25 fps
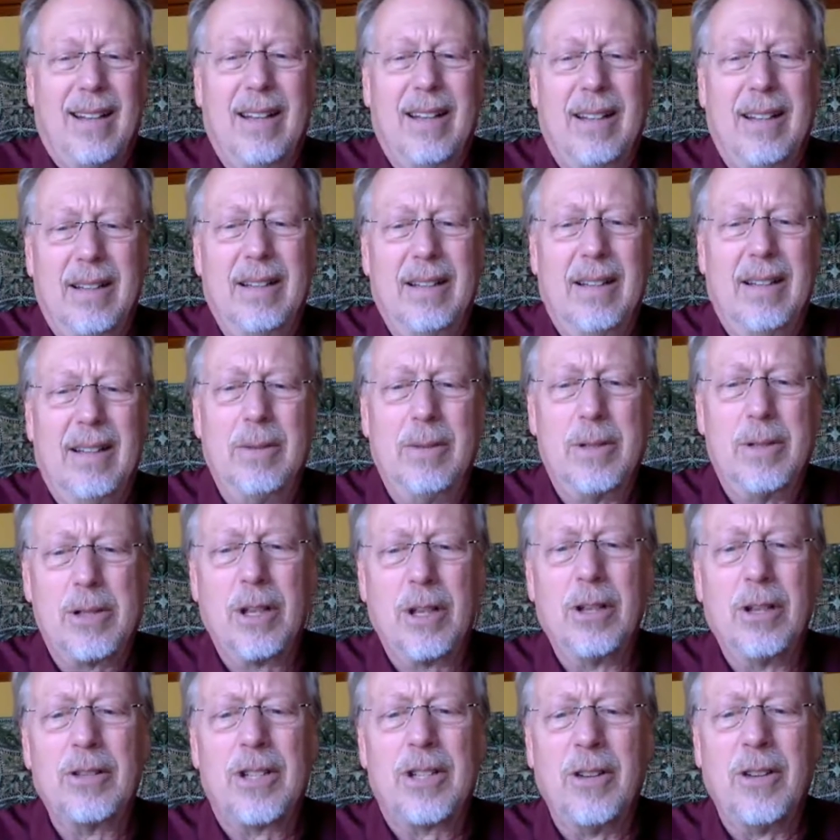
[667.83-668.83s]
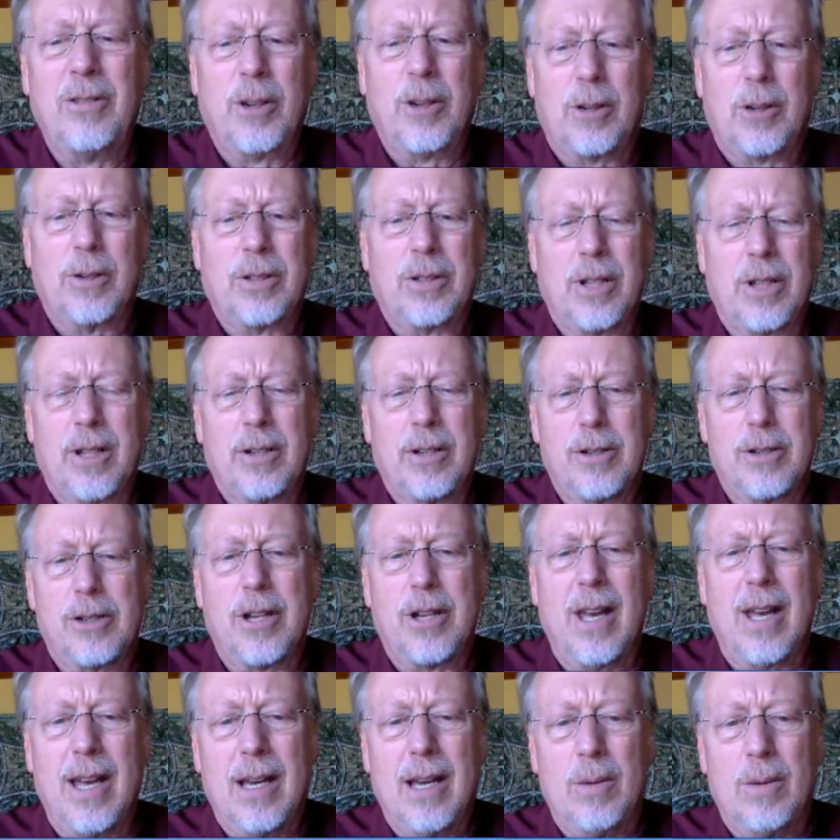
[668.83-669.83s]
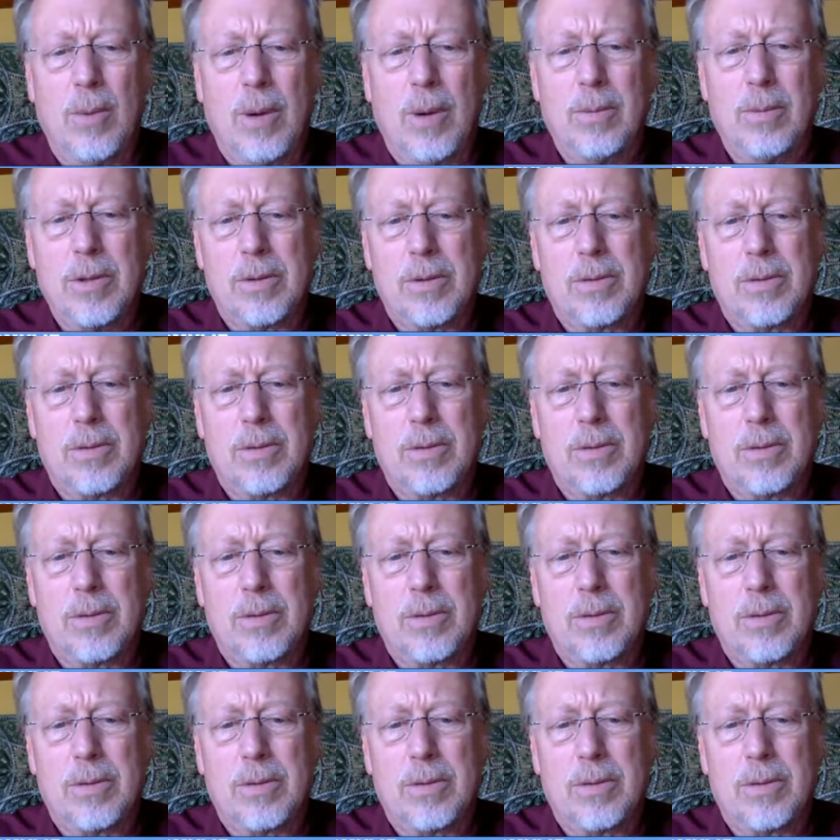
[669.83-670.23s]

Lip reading: a little difficult to understand what